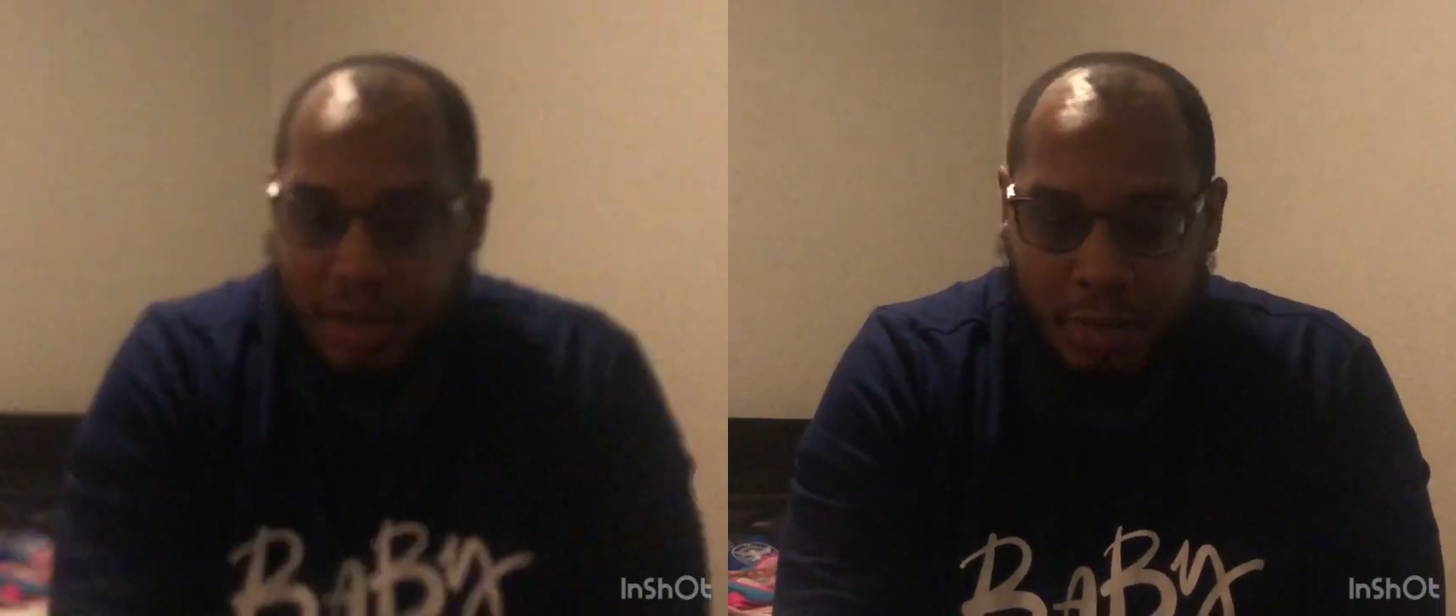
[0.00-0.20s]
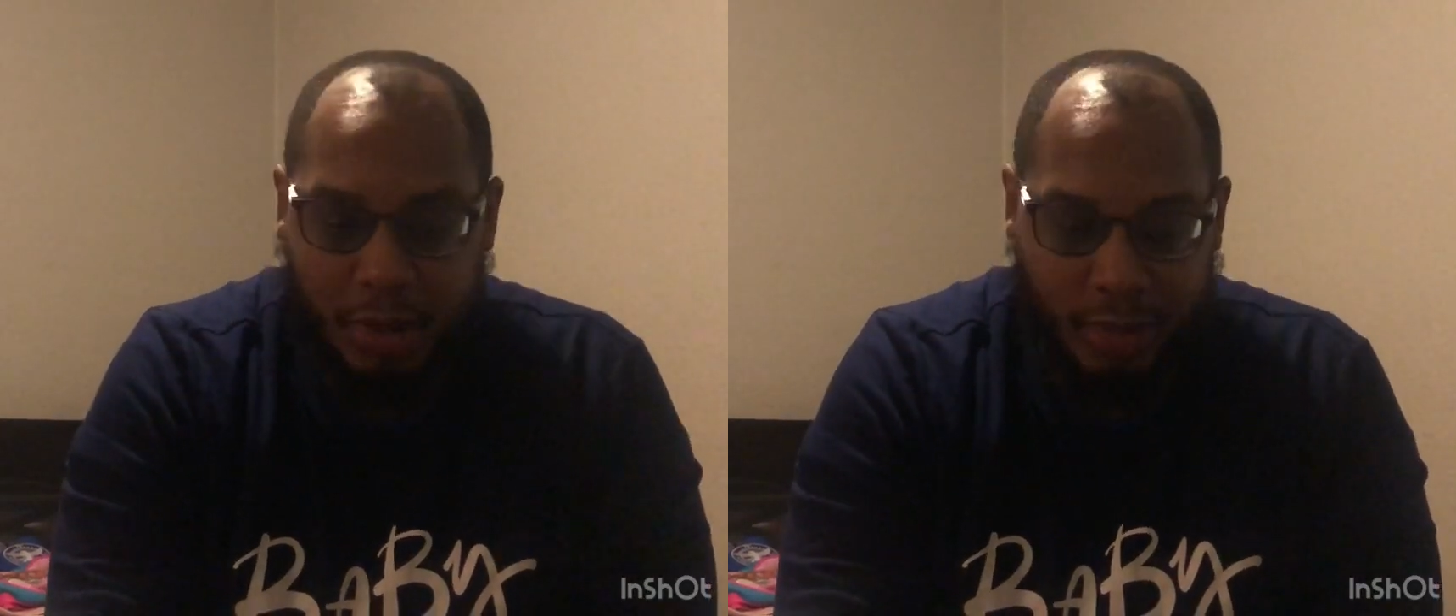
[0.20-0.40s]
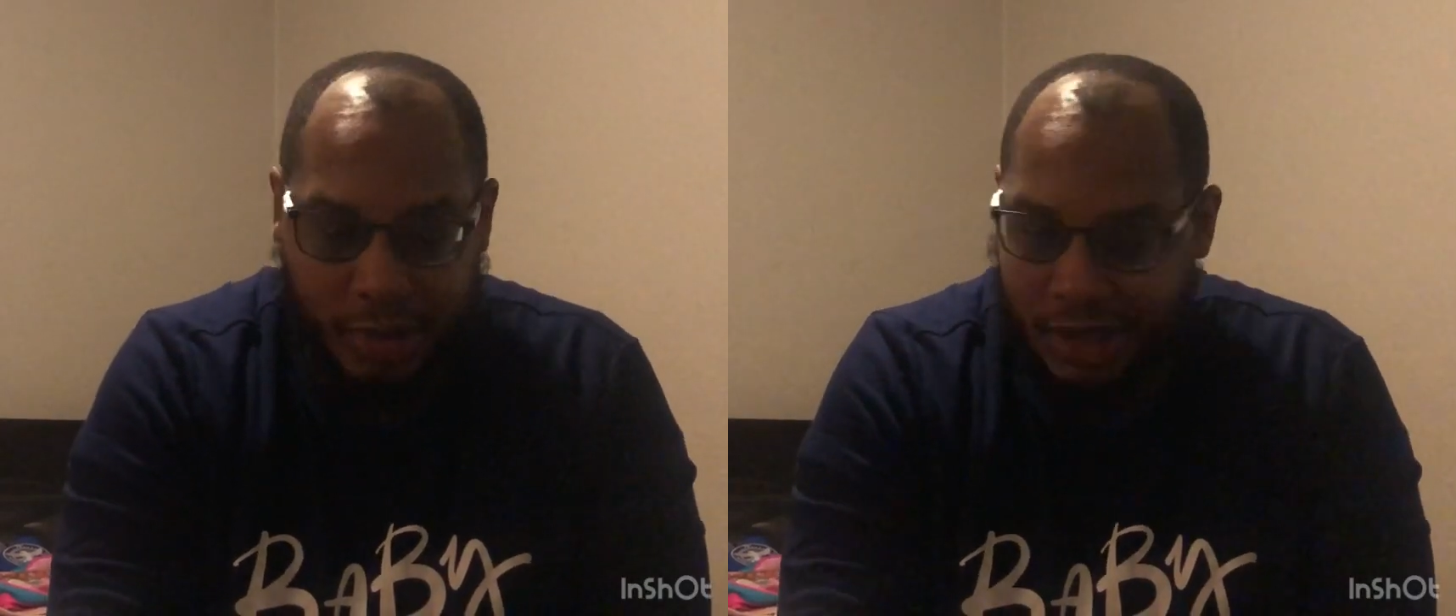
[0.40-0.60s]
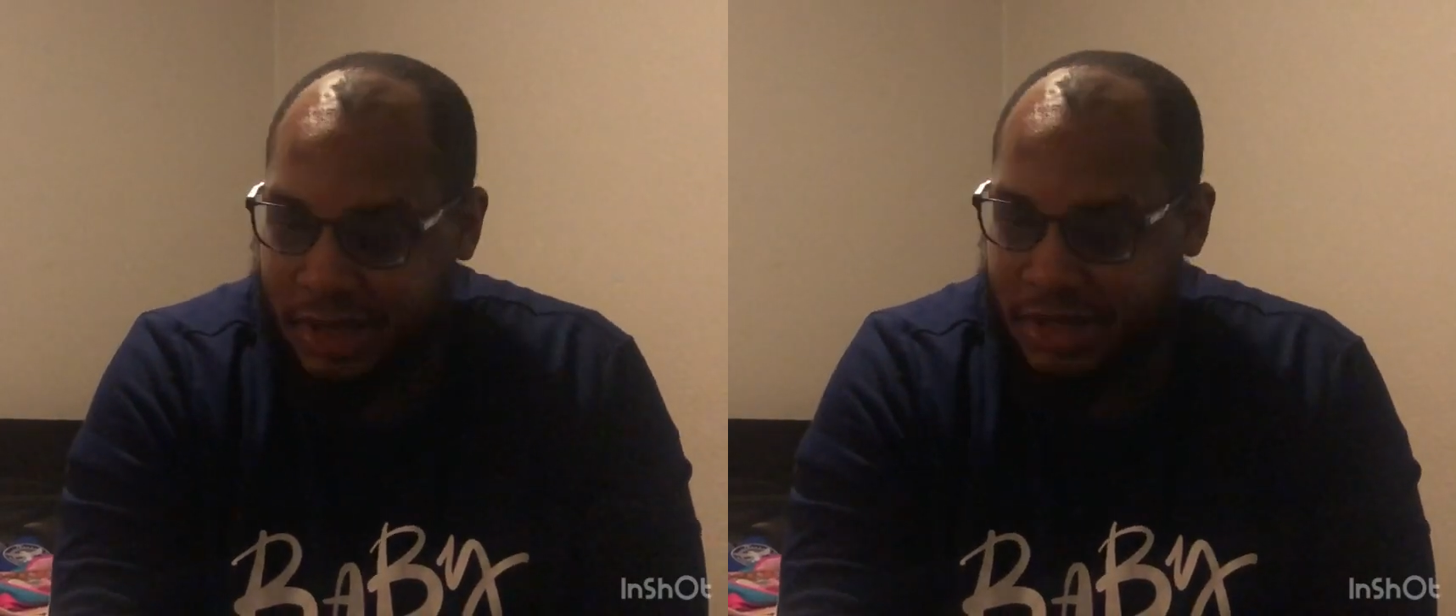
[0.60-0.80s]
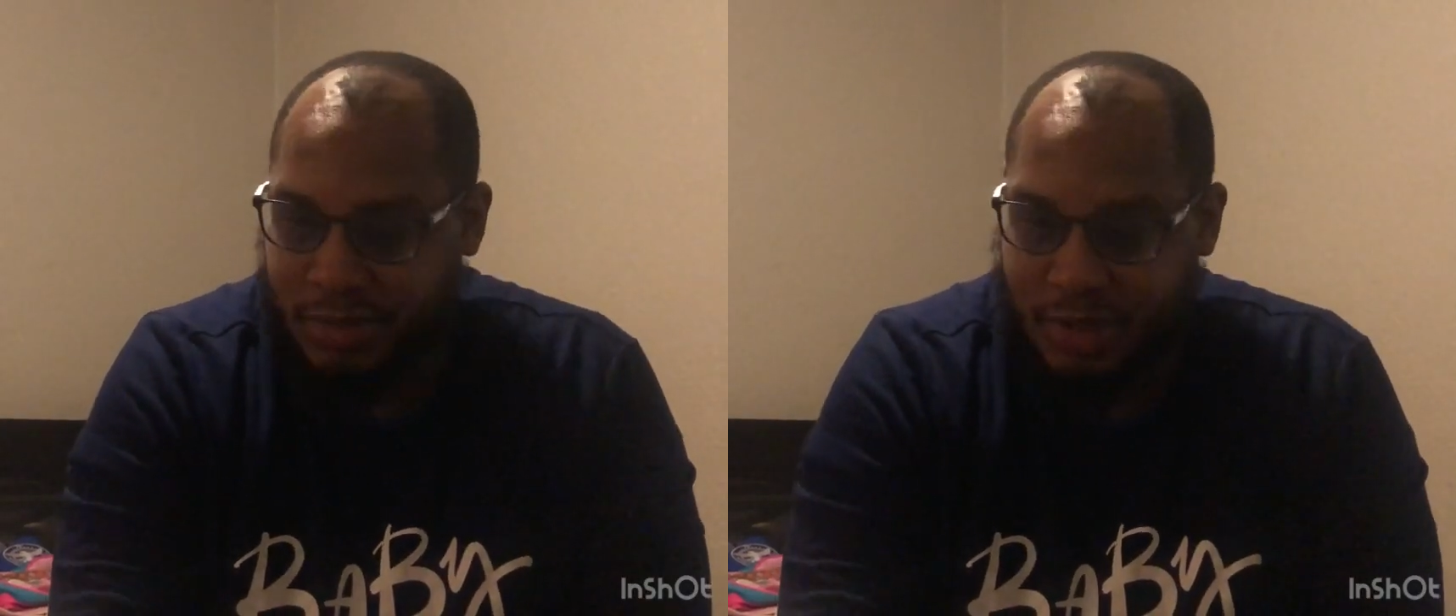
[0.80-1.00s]
But I mean,
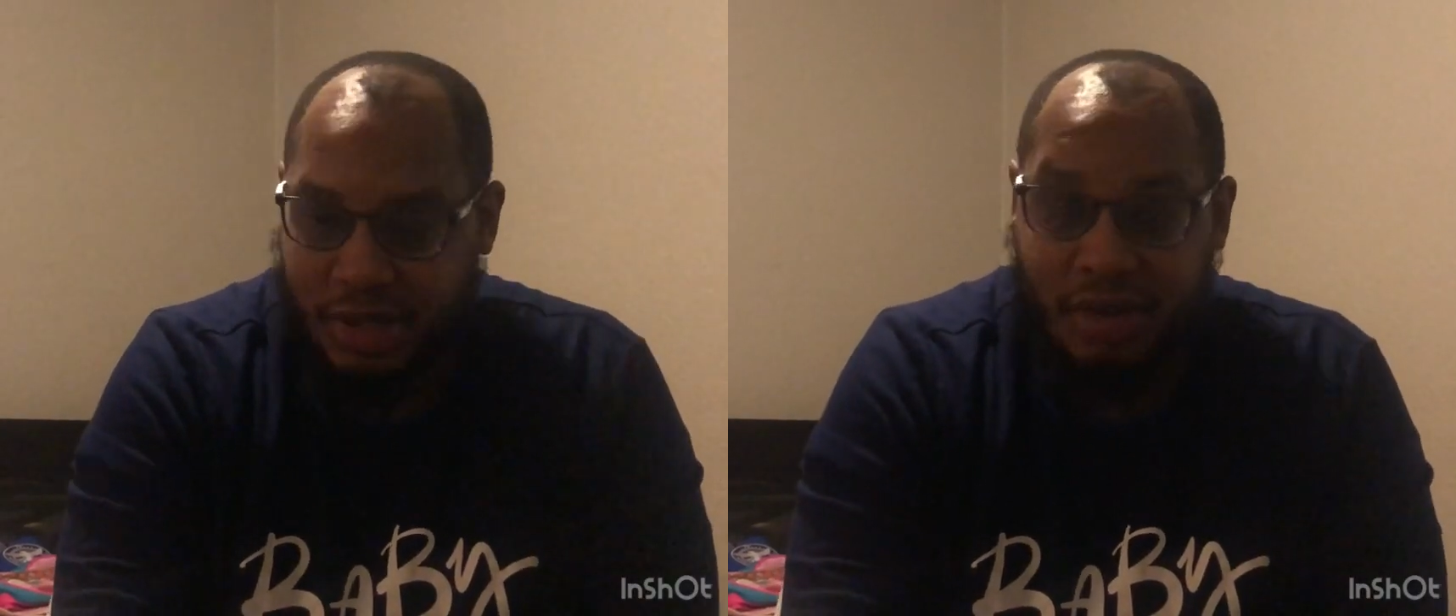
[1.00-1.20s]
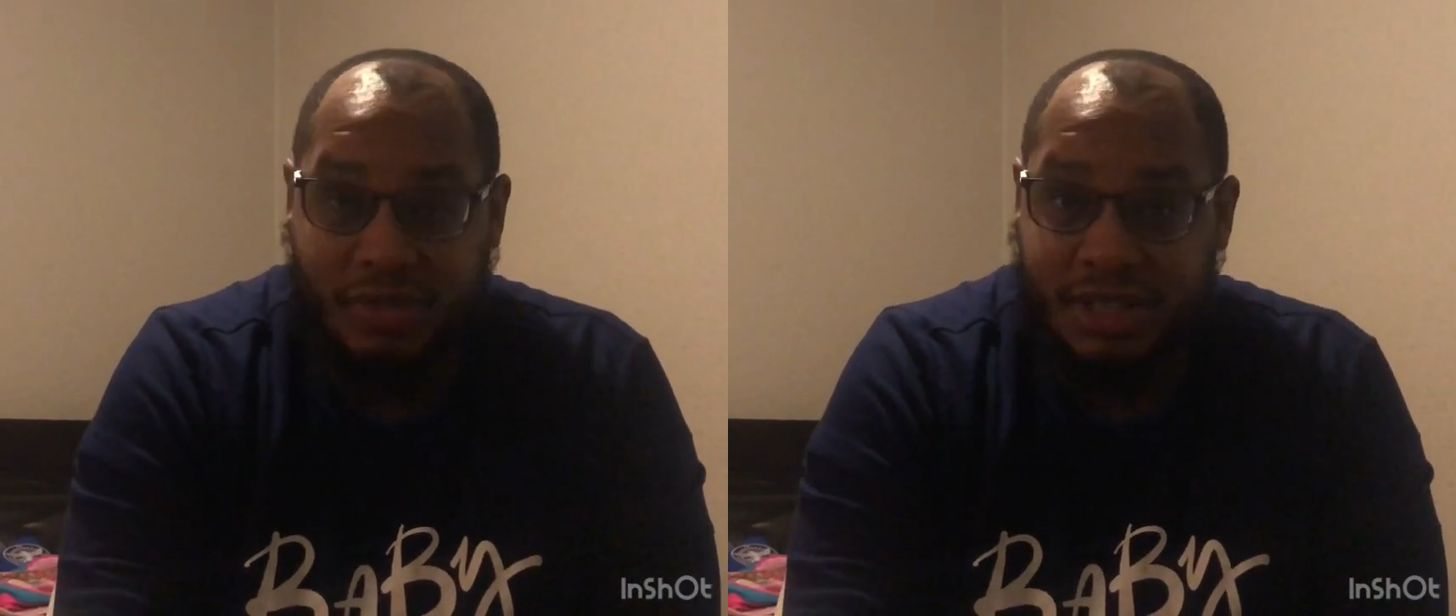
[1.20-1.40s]
customer service,